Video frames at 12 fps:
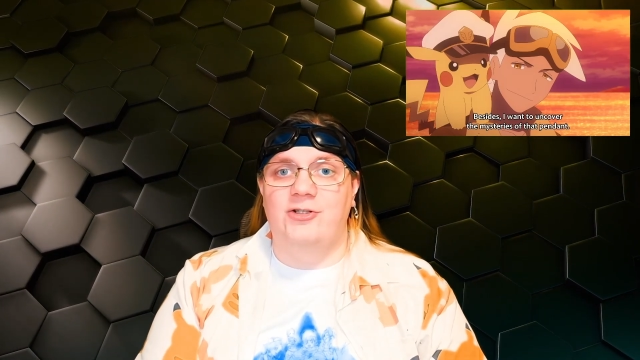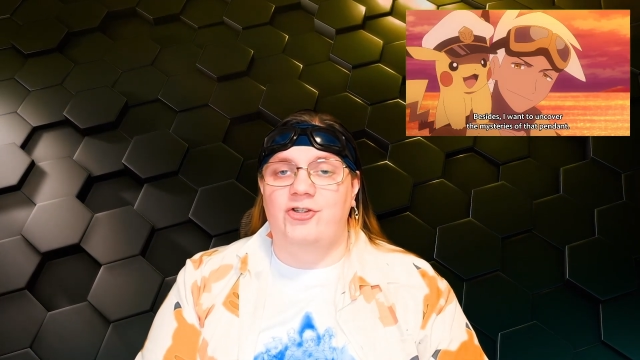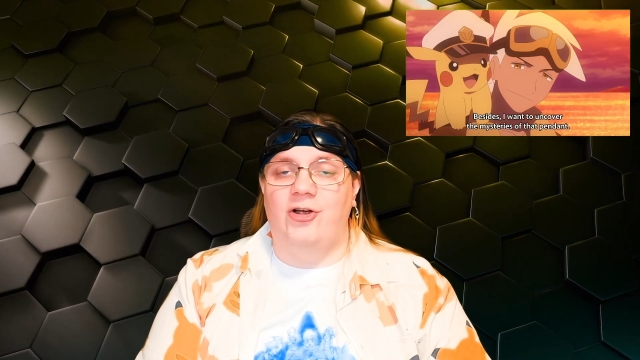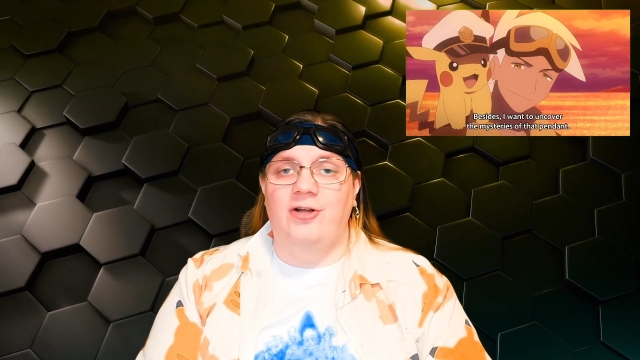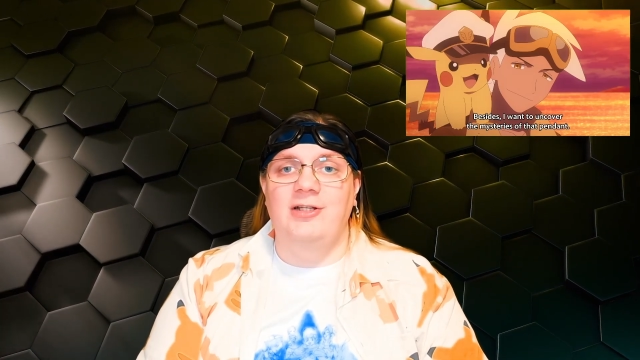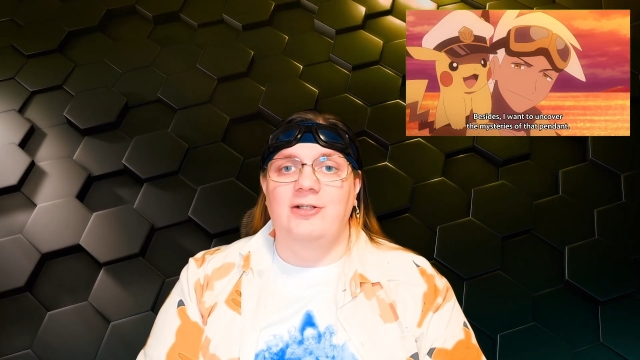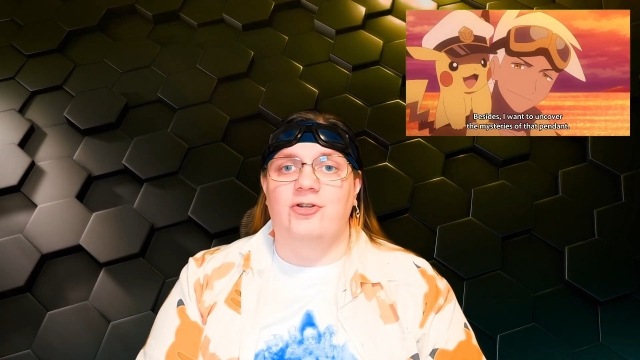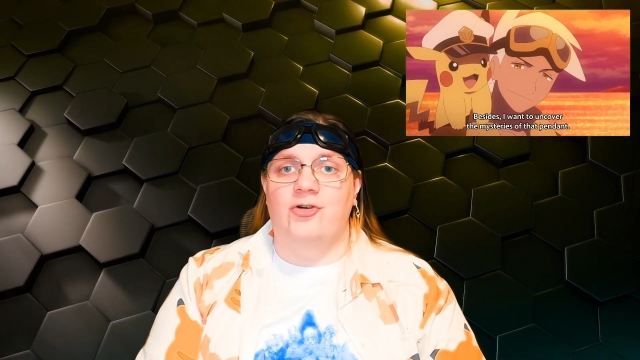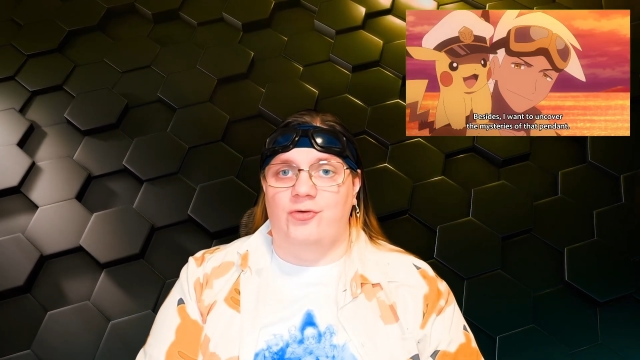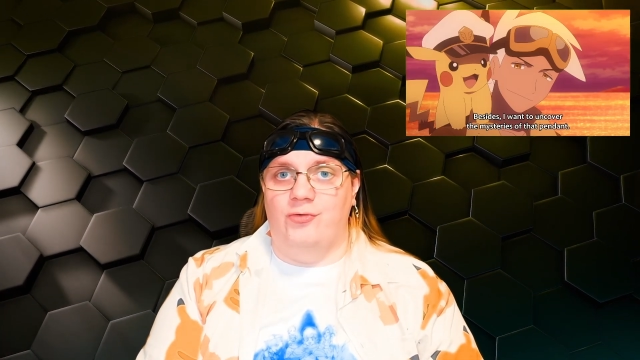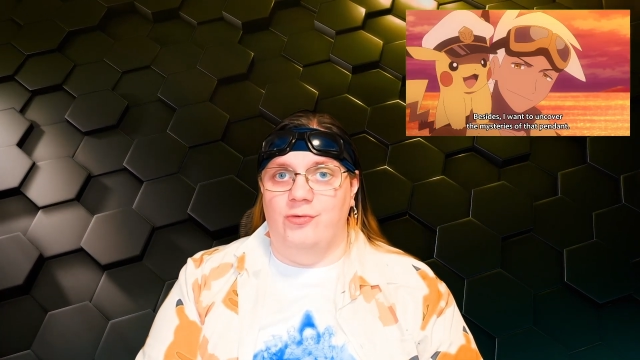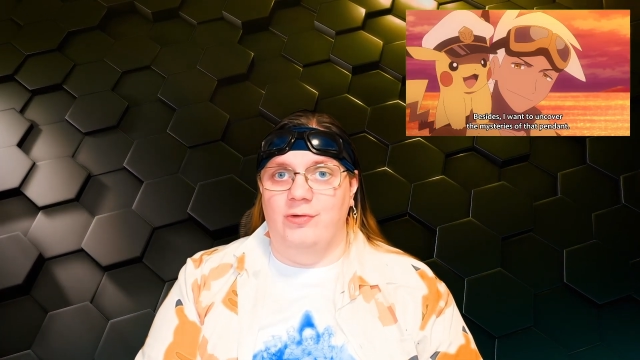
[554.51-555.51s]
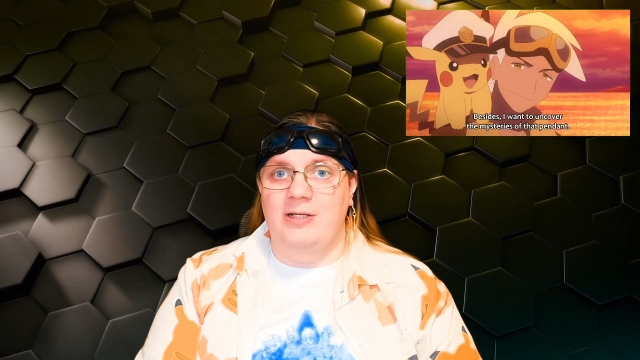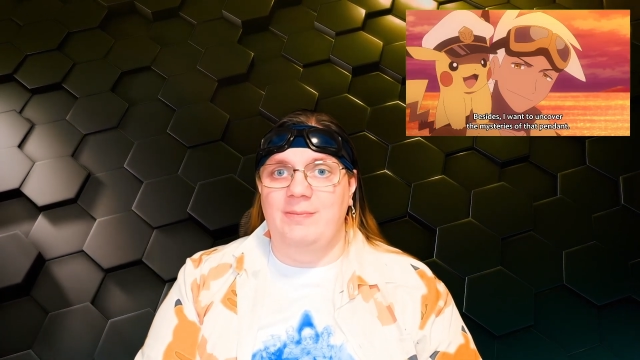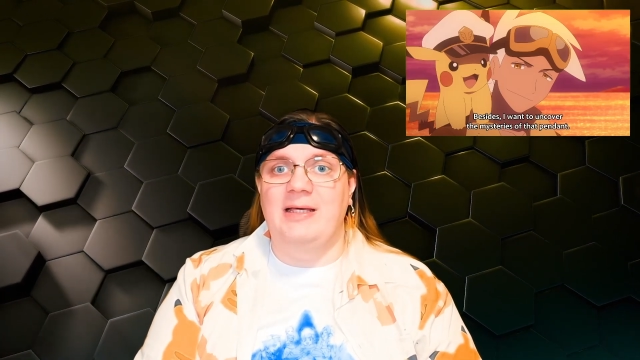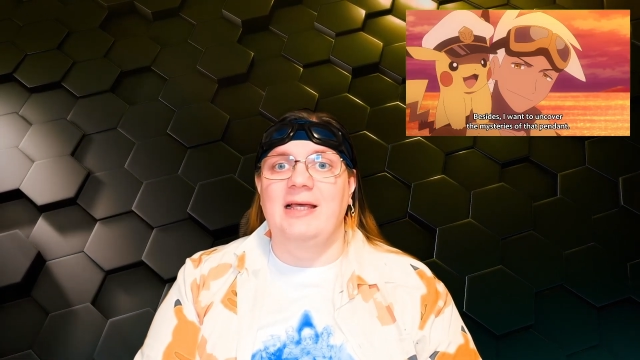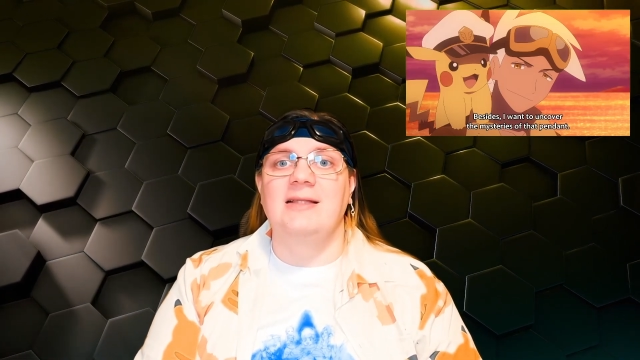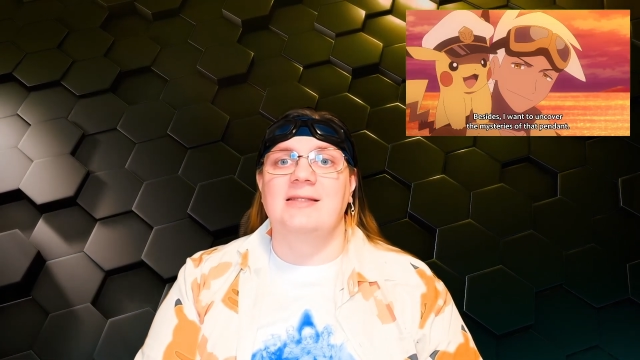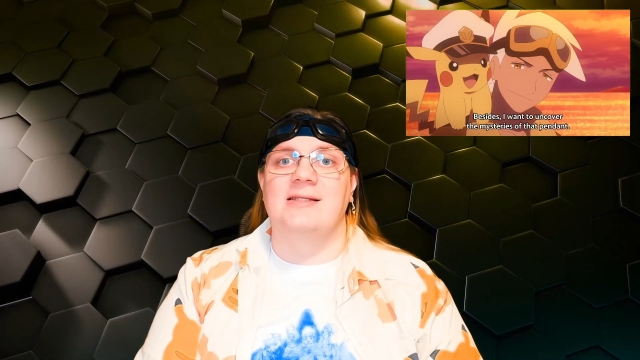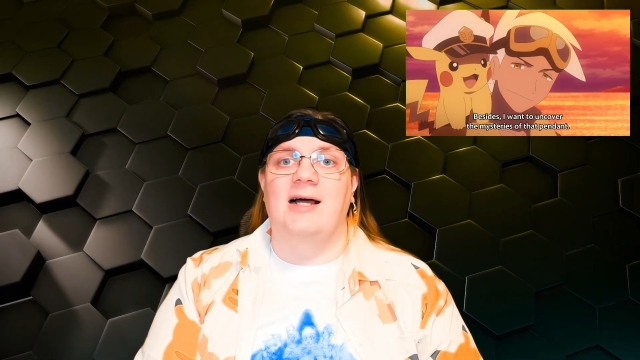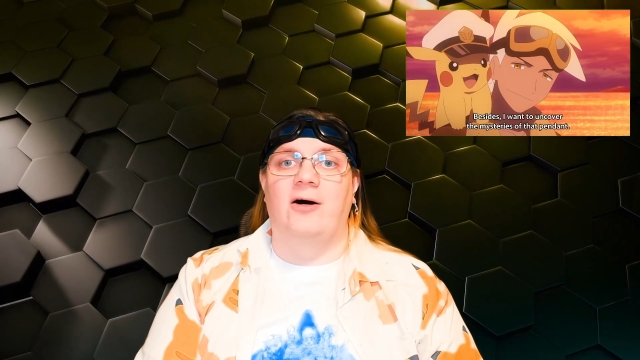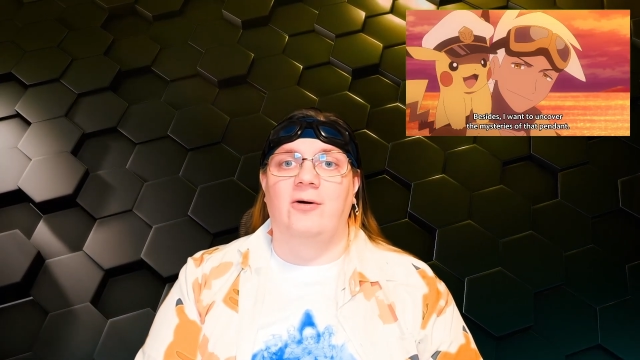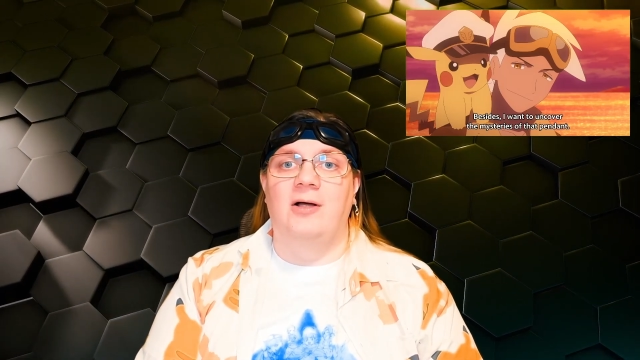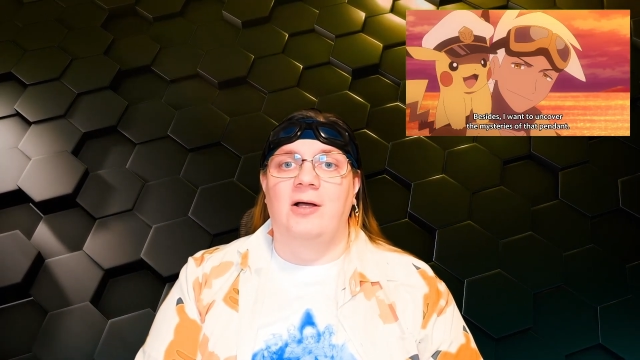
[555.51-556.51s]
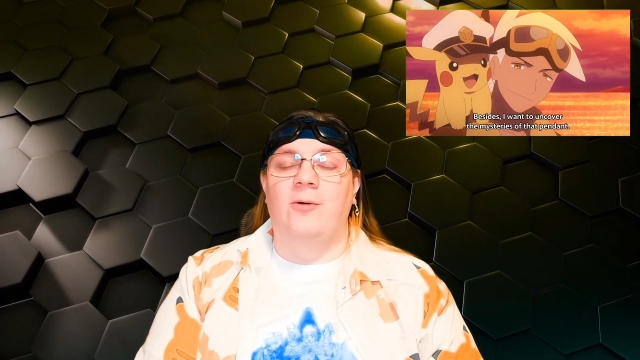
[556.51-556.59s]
journey truly begins now,